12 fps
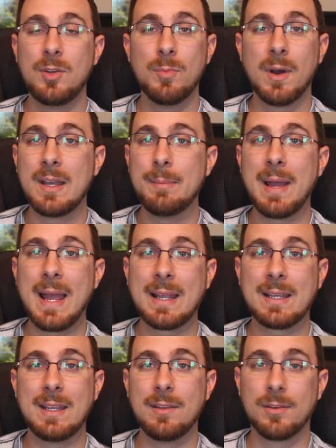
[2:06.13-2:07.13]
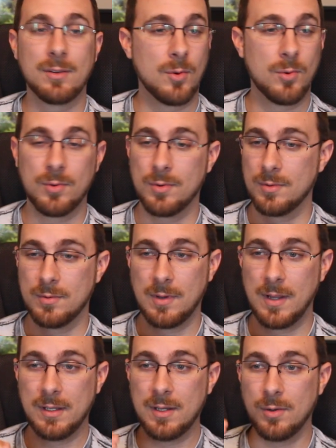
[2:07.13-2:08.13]
you money back,
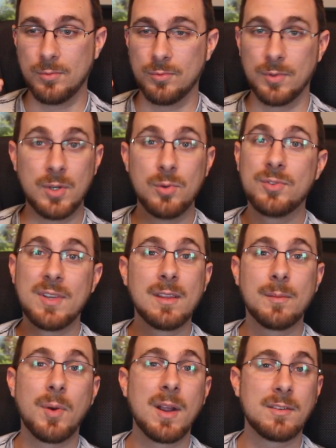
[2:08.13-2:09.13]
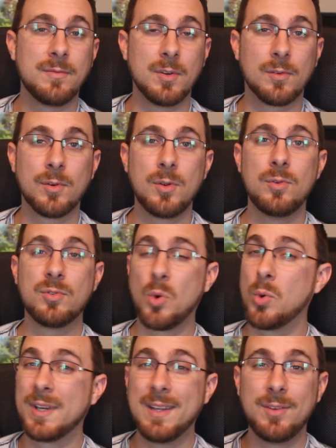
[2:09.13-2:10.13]
reducing the price of your cruise
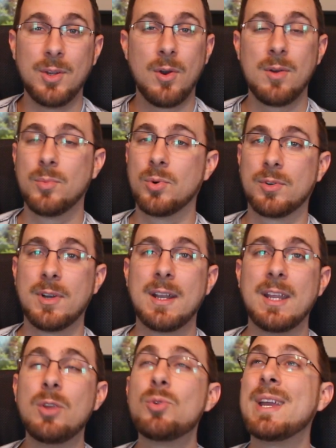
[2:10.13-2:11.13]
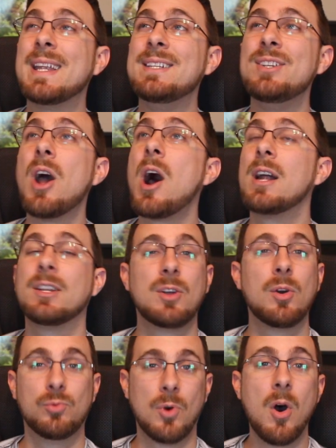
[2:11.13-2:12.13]
or giving you onboard credit, you cannot
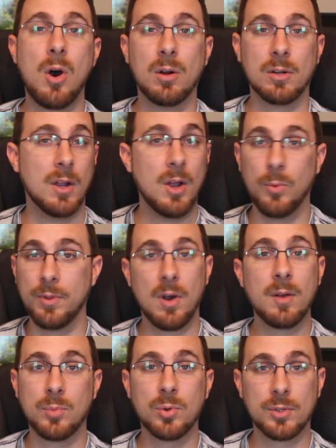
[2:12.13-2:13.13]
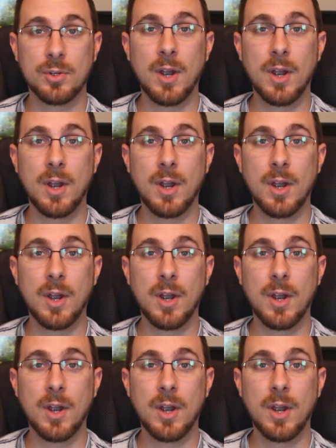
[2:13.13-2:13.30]
go wrong with onboard